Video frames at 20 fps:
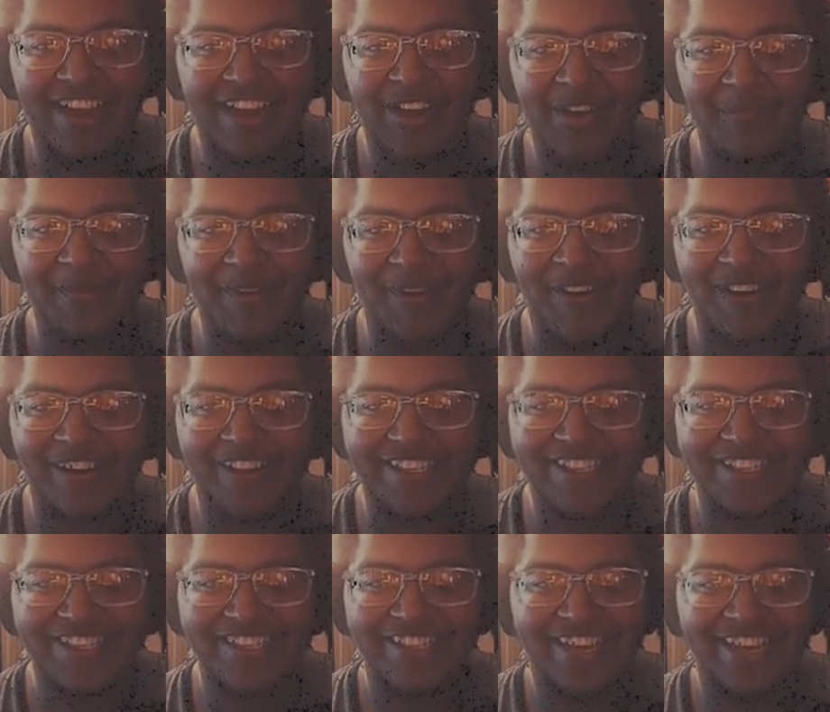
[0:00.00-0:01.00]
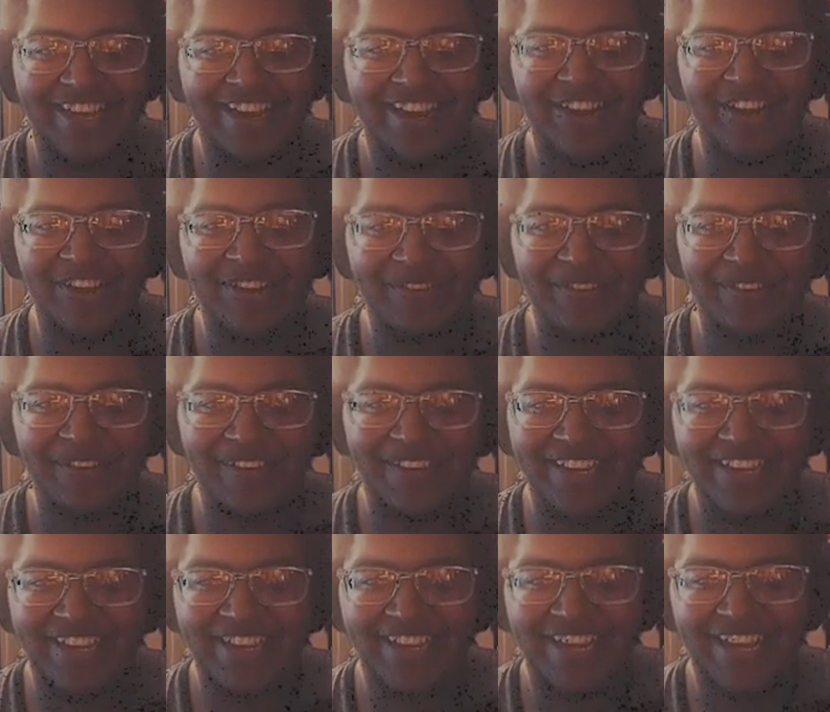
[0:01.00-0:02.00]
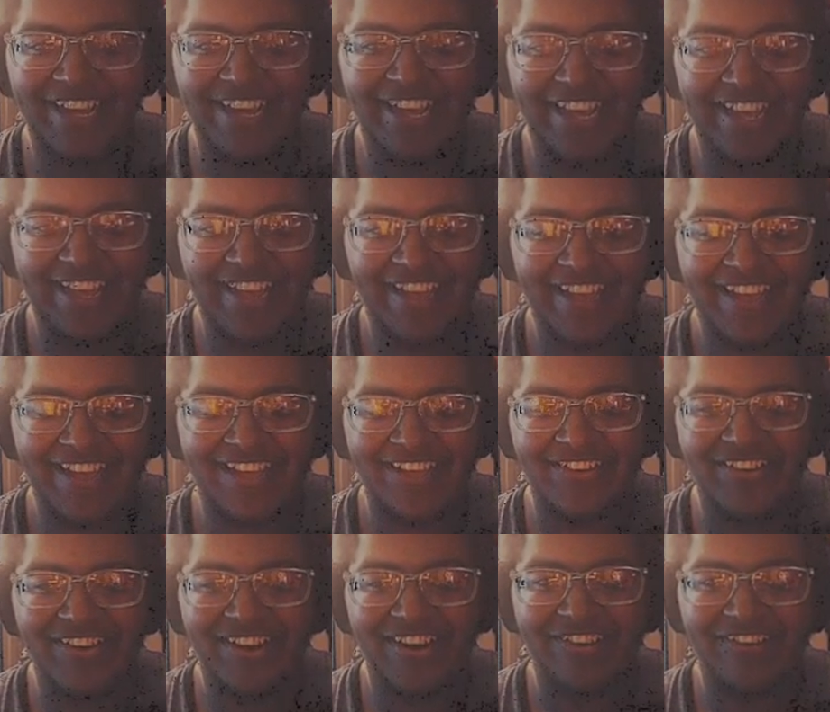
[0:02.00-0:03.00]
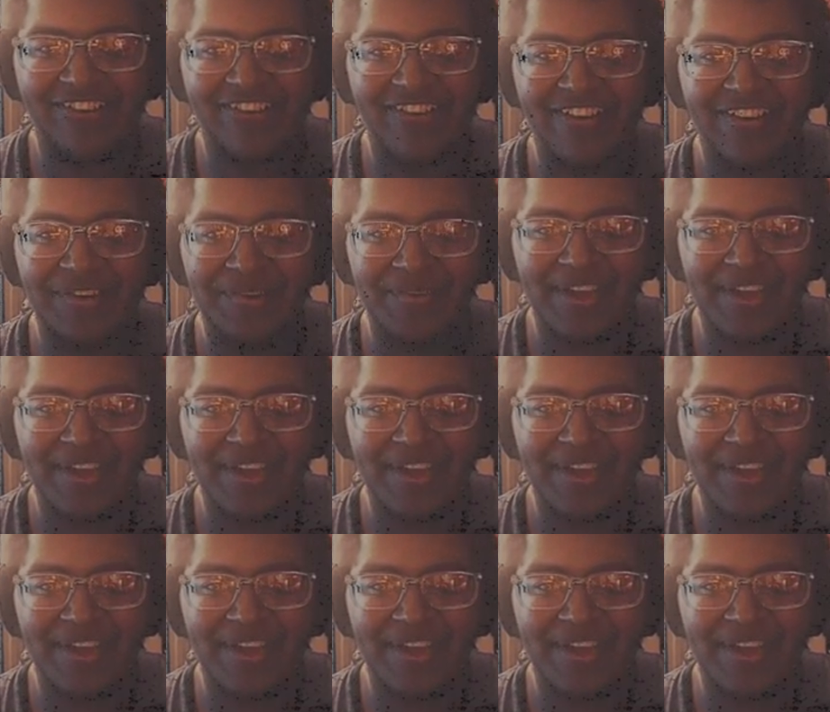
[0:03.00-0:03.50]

Hello, Boris. Hello. Alright, alright, you're